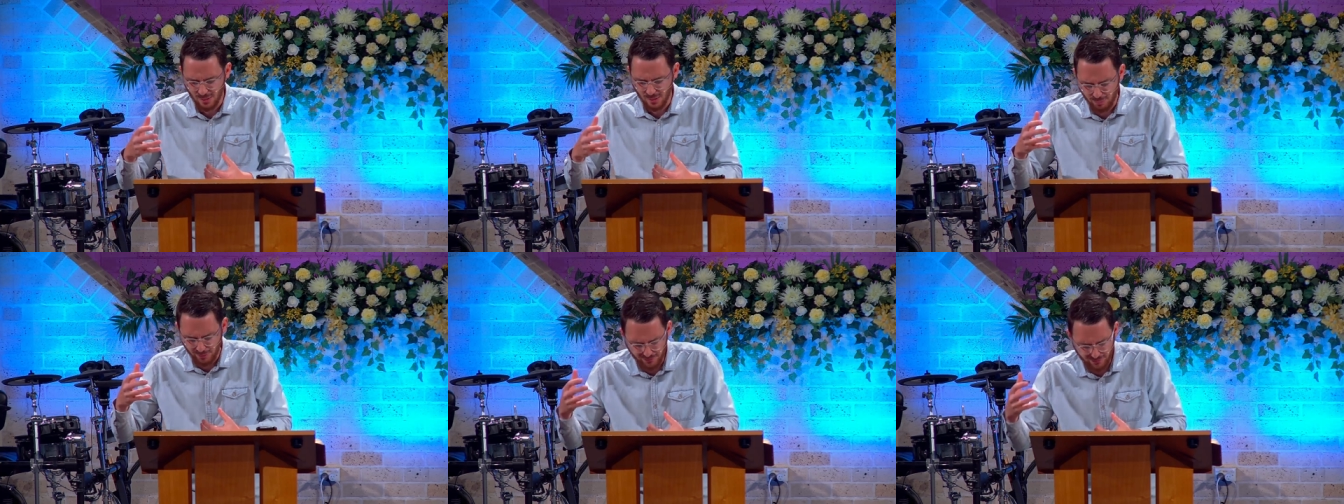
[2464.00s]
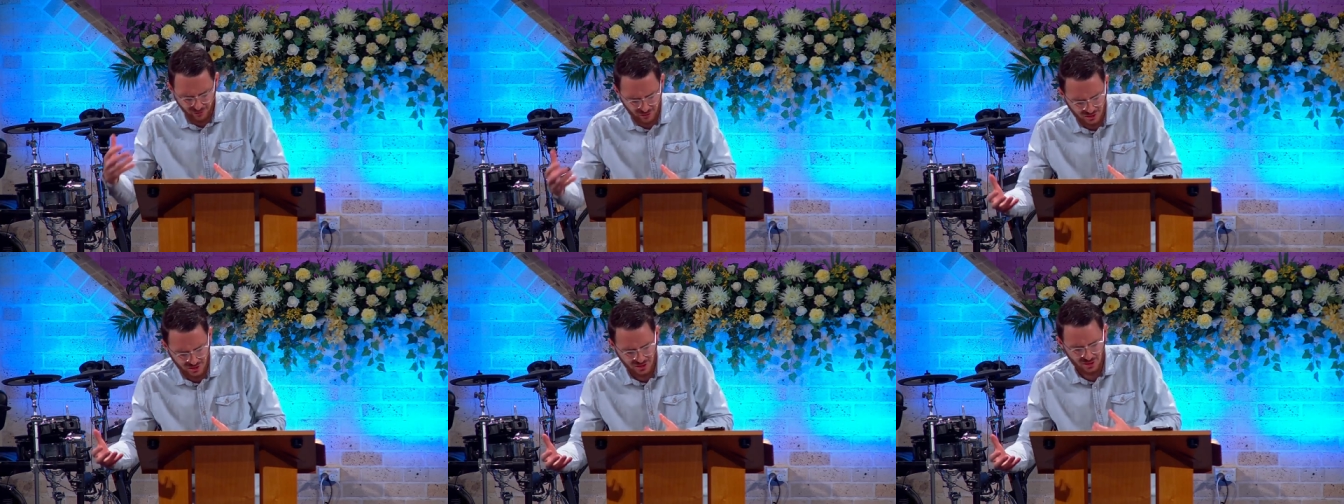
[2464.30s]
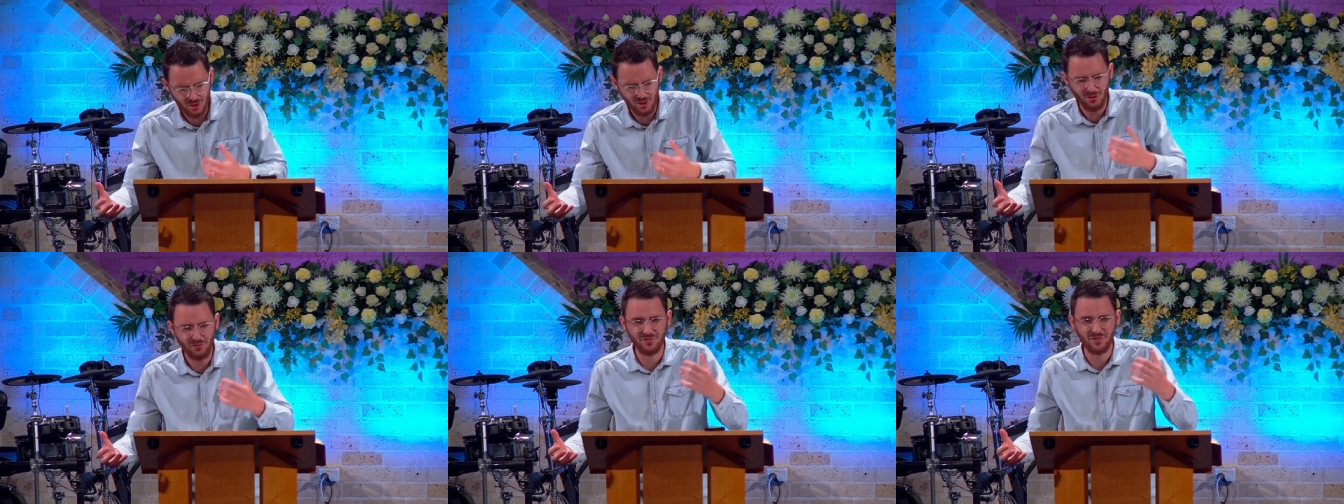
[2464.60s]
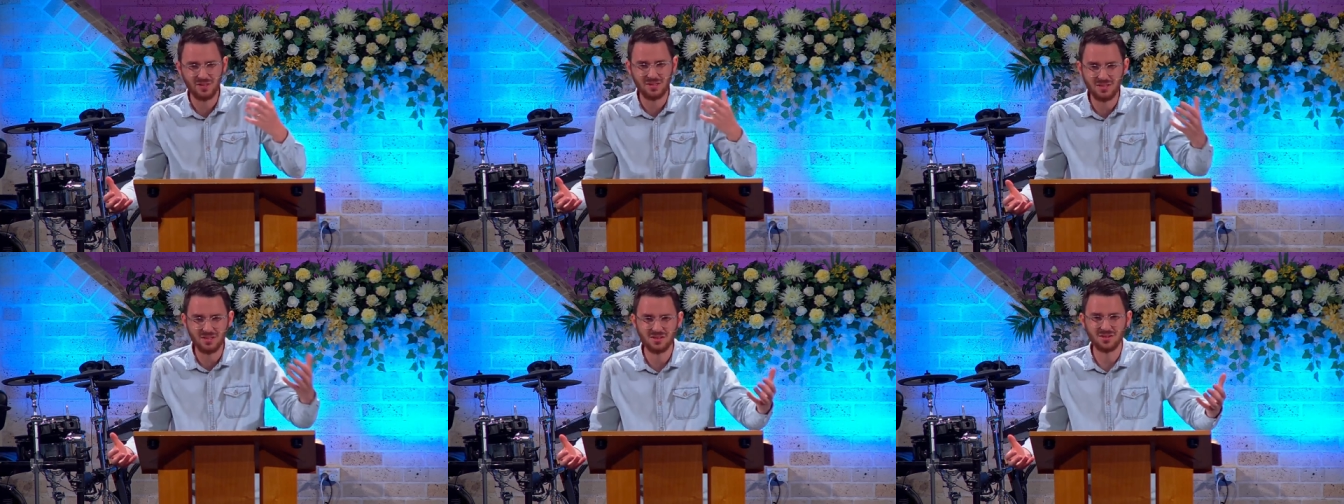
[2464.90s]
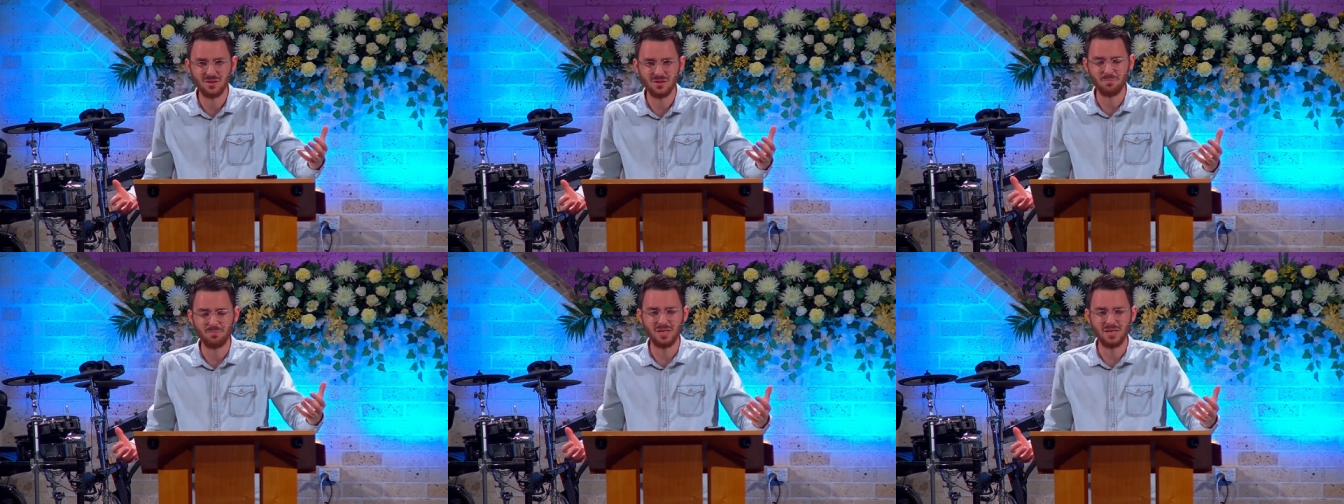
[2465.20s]
They prefer self and
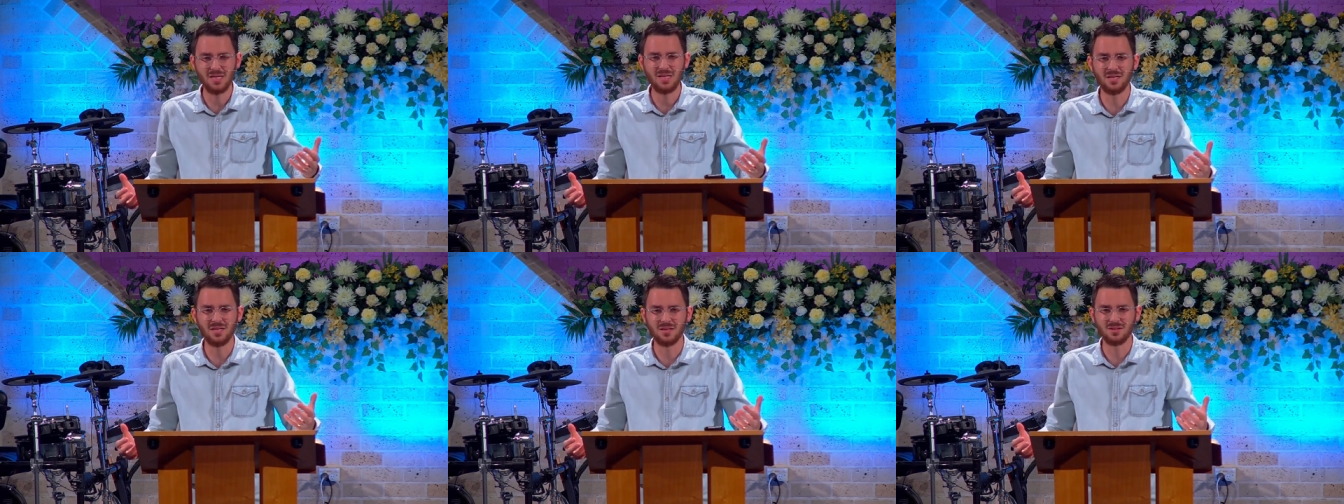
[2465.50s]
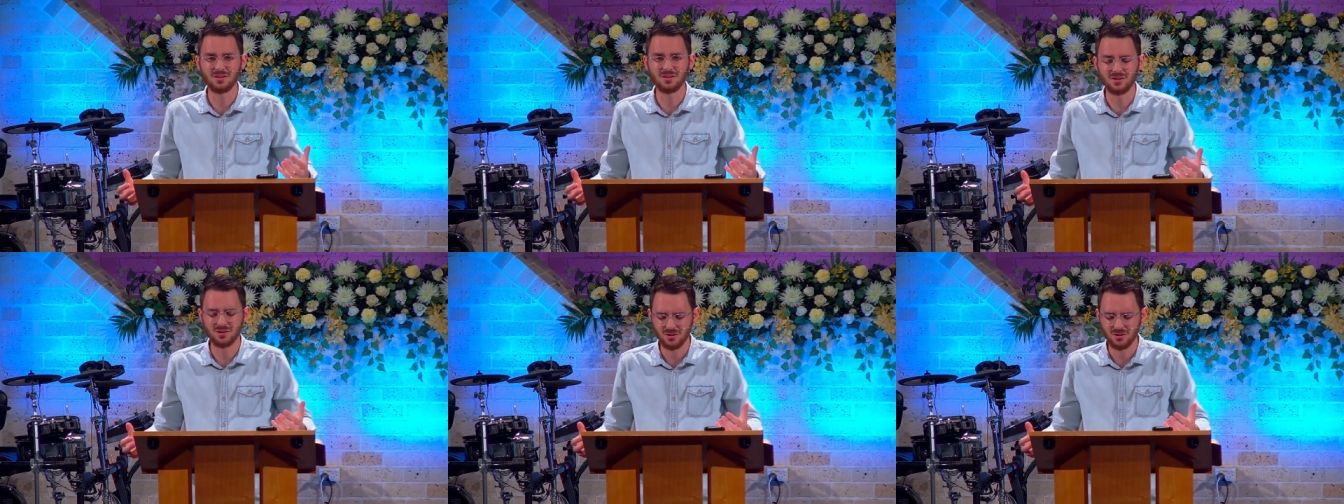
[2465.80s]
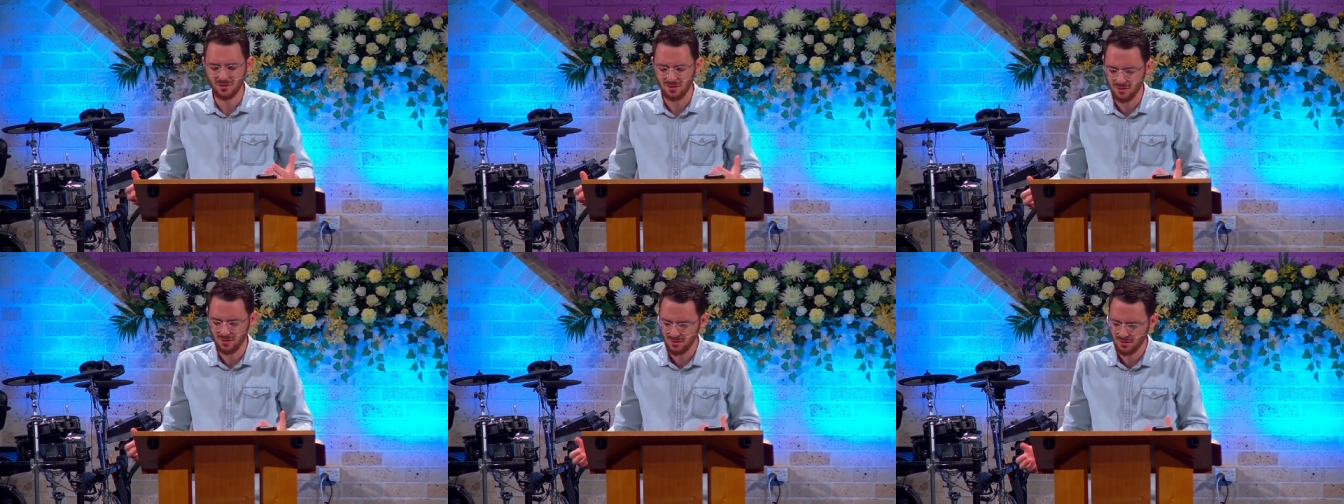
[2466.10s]
disobedience